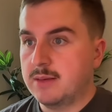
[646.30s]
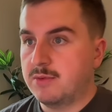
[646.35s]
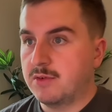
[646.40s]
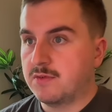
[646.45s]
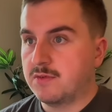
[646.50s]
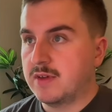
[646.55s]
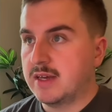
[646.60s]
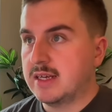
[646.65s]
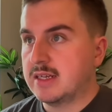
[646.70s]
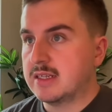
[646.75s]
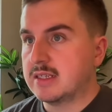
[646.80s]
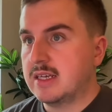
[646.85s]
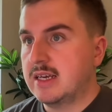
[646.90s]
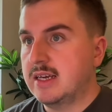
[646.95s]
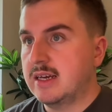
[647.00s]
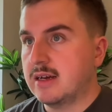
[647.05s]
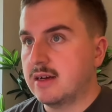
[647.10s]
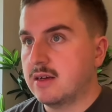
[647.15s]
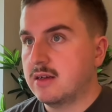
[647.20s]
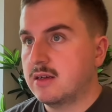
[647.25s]
of things
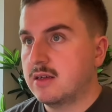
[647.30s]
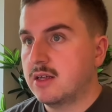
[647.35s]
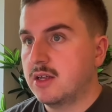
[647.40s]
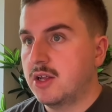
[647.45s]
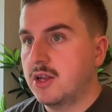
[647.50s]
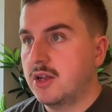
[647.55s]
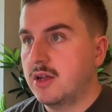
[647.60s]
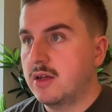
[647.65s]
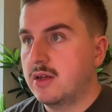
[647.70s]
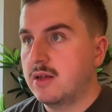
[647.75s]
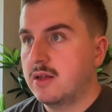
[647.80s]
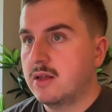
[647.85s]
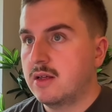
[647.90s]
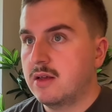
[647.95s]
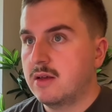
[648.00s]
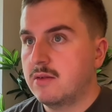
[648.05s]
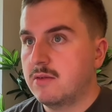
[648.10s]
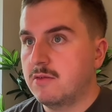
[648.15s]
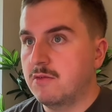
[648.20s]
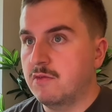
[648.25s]
here.
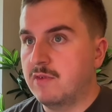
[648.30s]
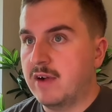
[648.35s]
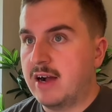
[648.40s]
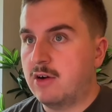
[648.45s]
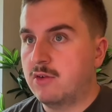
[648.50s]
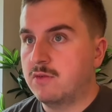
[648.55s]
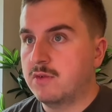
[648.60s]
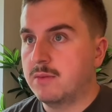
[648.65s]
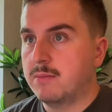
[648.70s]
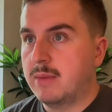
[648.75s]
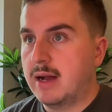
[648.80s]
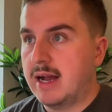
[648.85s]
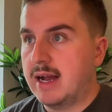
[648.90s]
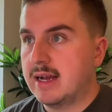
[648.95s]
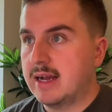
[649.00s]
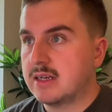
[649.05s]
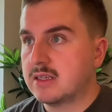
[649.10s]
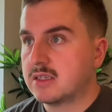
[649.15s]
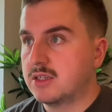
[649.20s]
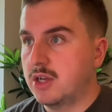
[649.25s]
Velvet
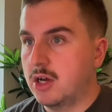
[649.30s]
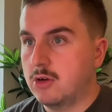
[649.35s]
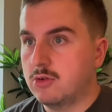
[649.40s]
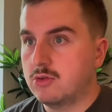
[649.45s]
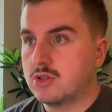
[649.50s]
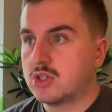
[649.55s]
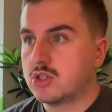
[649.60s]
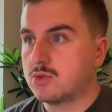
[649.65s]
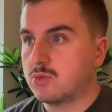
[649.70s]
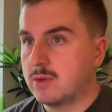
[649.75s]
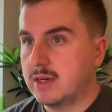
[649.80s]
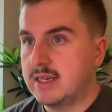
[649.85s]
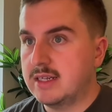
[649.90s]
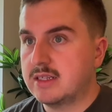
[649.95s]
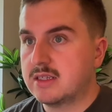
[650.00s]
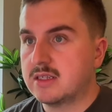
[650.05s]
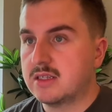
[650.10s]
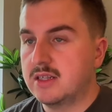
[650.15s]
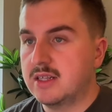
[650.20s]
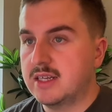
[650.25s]
bags, notes,
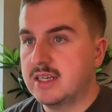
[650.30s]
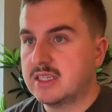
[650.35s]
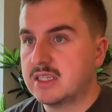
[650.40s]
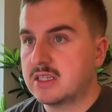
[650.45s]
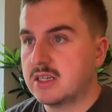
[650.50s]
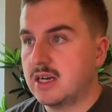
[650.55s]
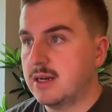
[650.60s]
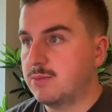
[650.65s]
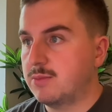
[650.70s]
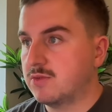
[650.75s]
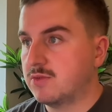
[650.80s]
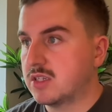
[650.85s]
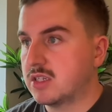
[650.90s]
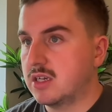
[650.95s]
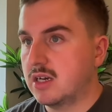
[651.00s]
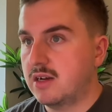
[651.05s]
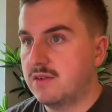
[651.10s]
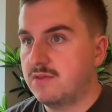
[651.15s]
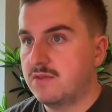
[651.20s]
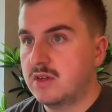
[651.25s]
sweets, this type of
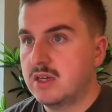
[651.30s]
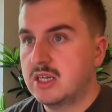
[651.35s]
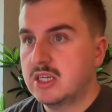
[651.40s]
stuff.